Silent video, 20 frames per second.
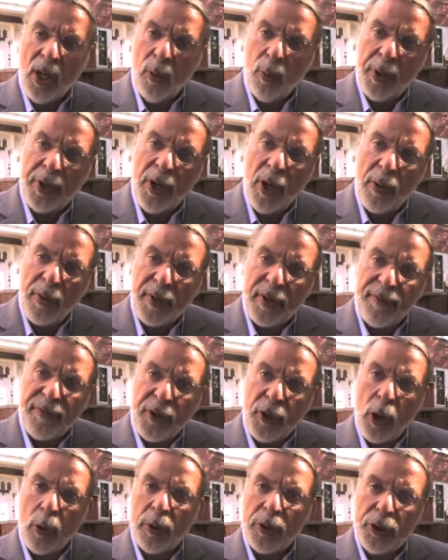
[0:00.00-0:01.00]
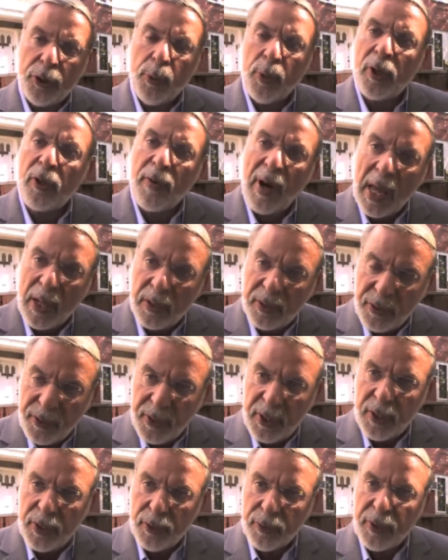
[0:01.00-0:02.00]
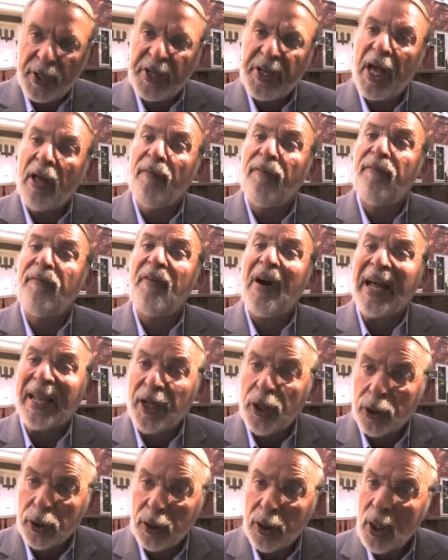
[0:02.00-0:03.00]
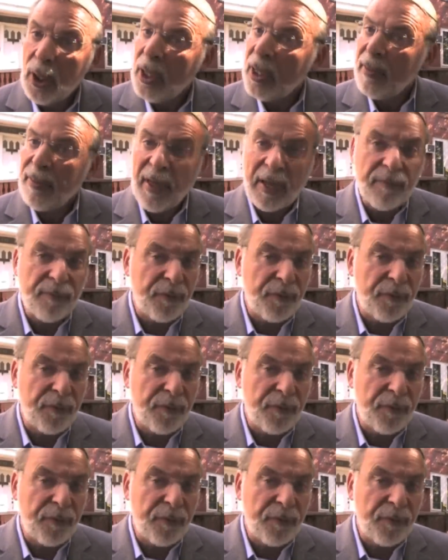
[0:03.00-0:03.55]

We know that if you go into a crowded theater and yell fire, that